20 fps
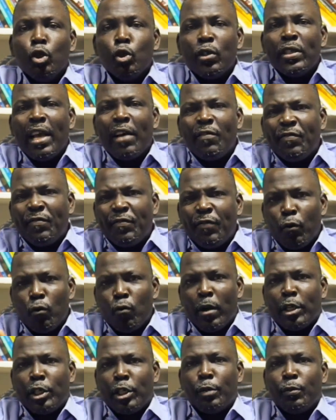their
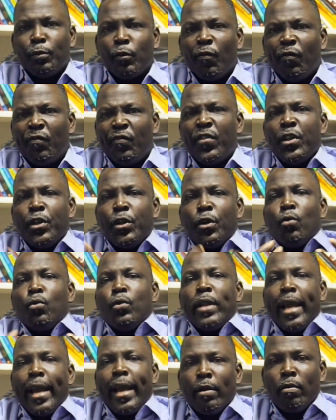followership to feed your
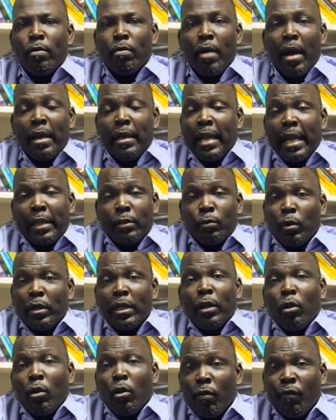own ego. And that's what
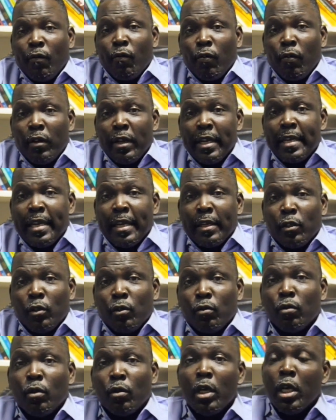a lot of leaders
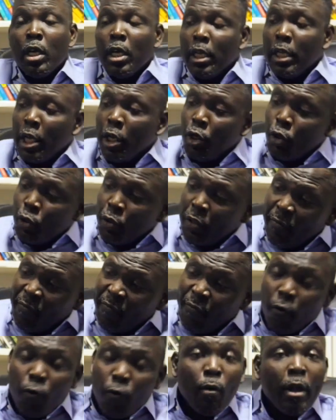do. They use the
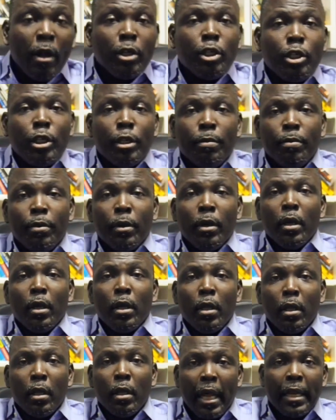followership
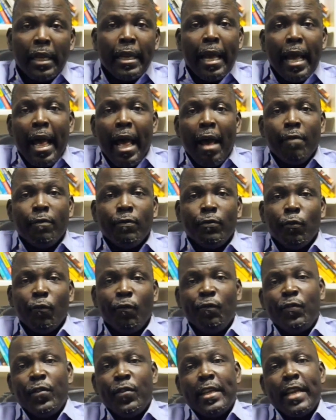that they have to
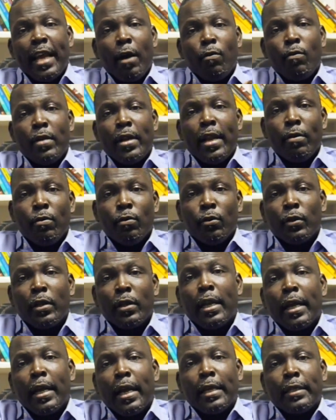feed their own ego, so
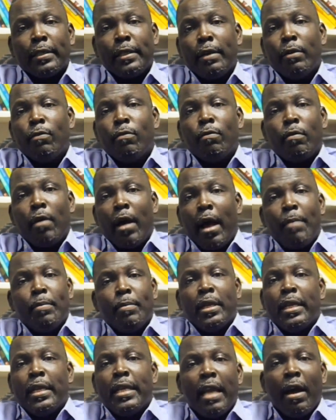that they can say, oh, I'm
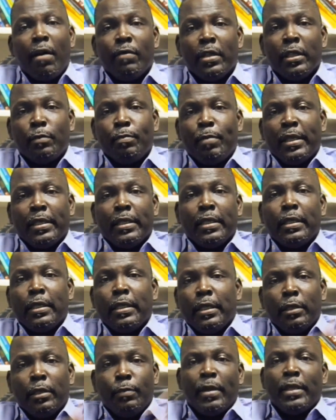the leader of this
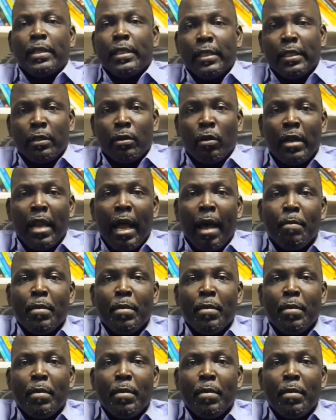person is under